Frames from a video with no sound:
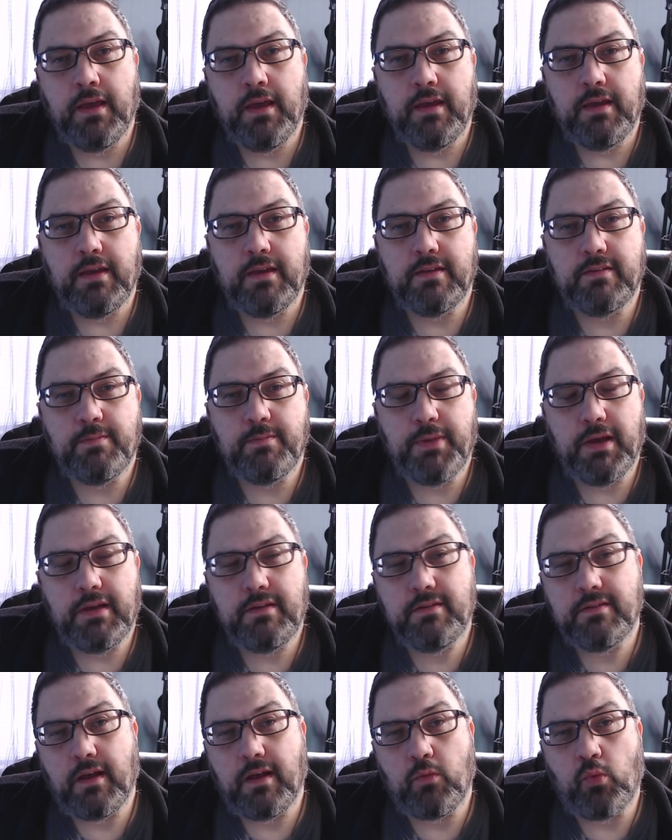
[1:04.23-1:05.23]
it
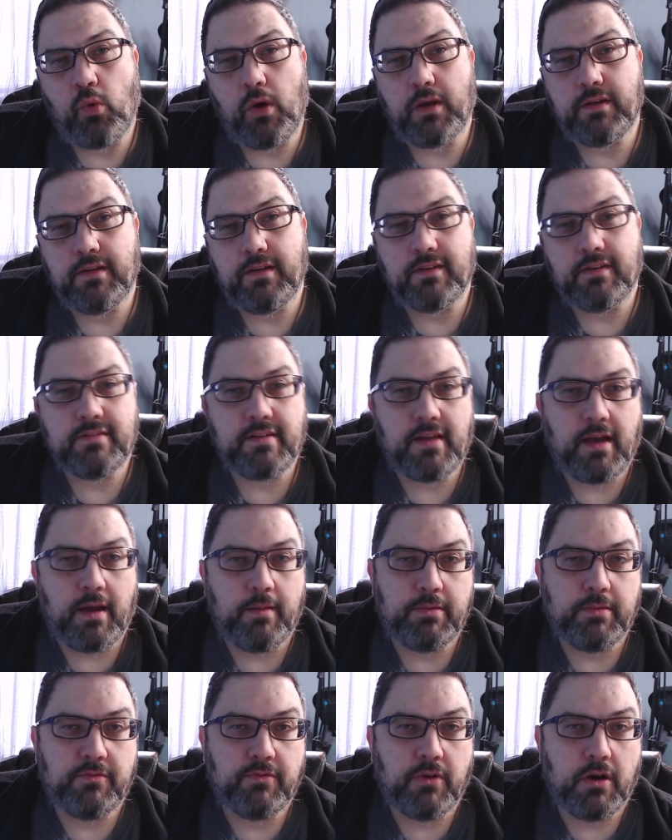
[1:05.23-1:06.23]
depends on what
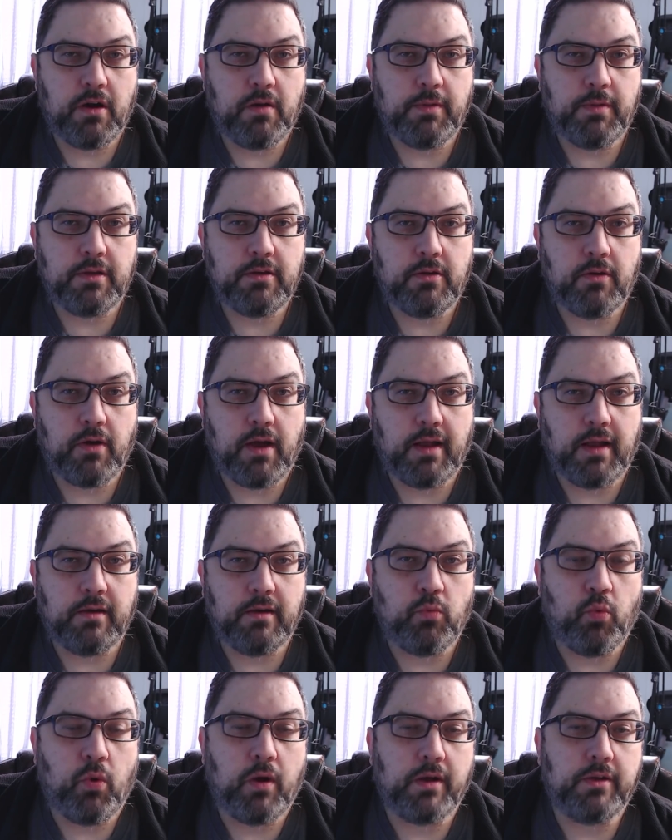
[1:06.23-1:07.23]
desktop environment you're on
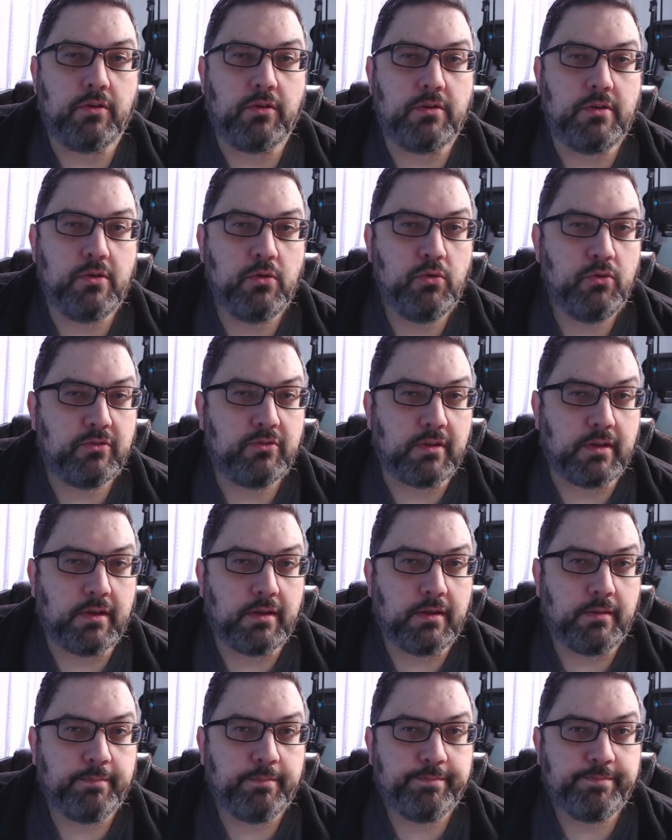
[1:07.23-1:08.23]
and what you're using.
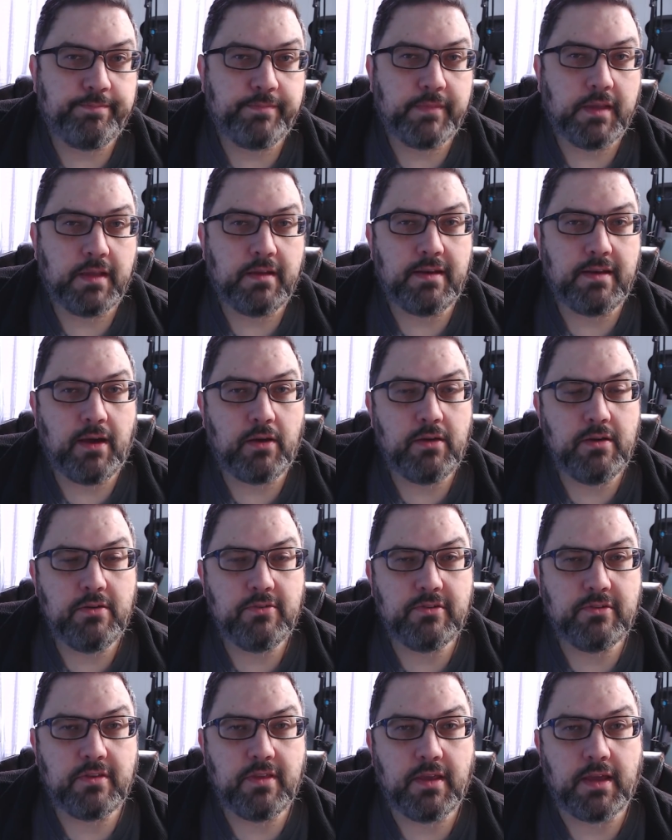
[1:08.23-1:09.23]
Now,
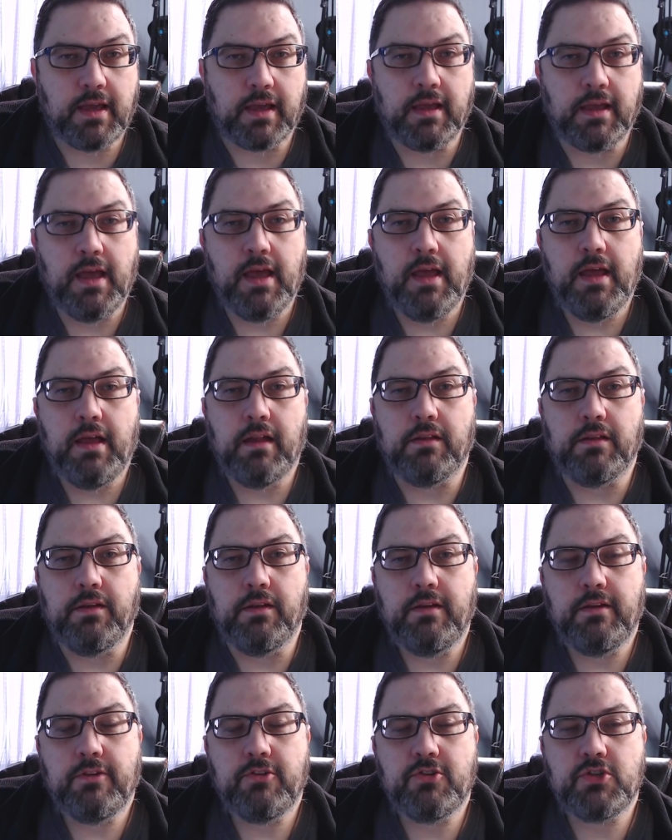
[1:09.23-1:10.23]
here's the thing.
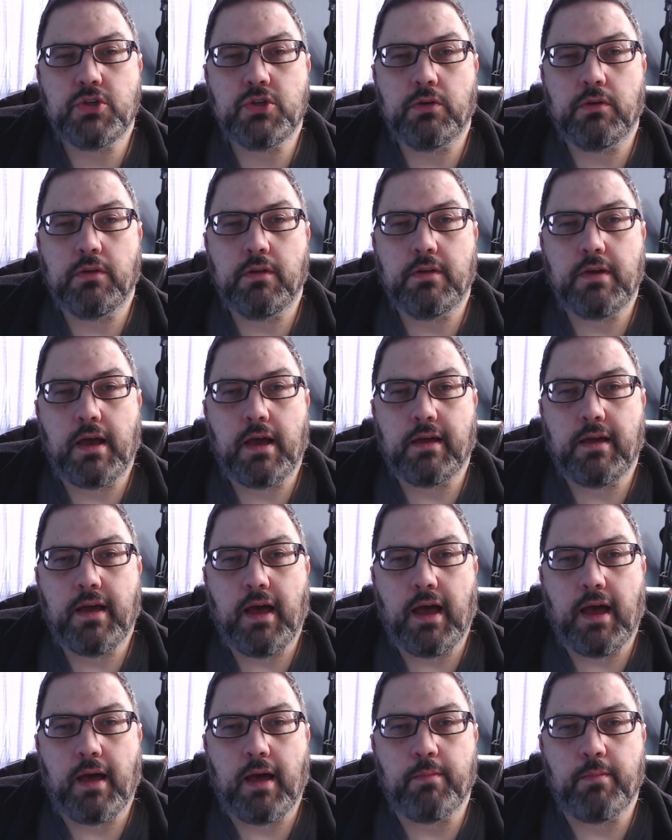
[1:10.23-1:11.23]

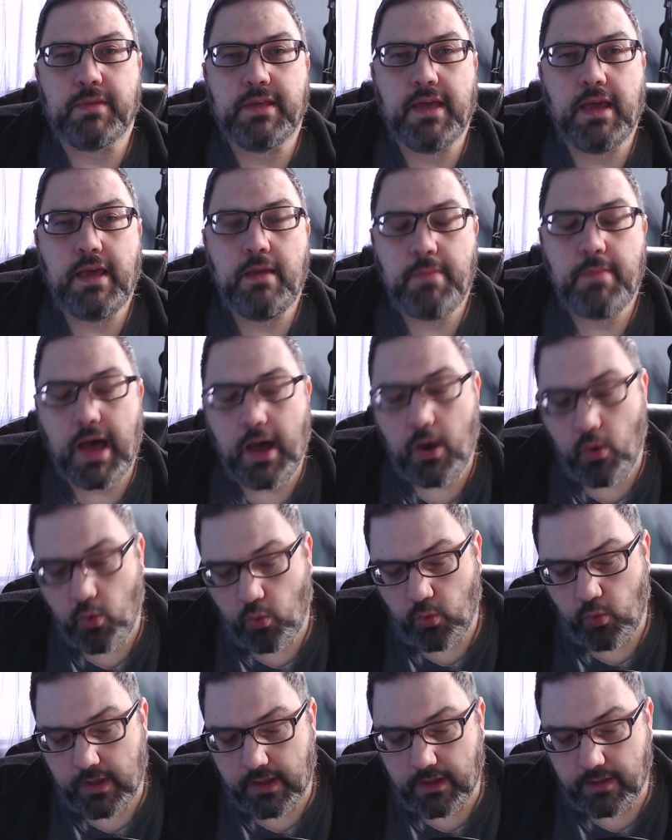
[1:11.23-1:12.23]
linuxjournal.com came out
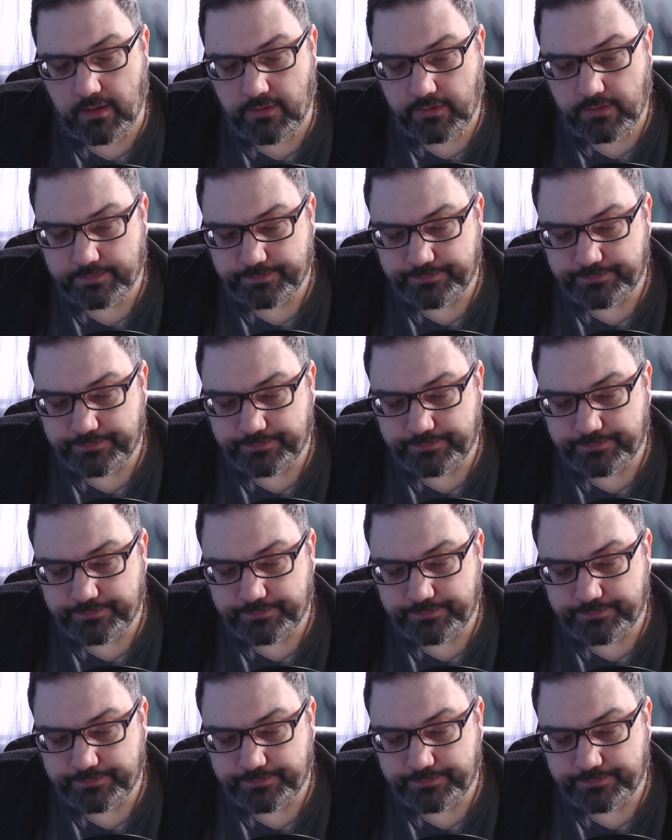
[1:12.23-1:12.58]
with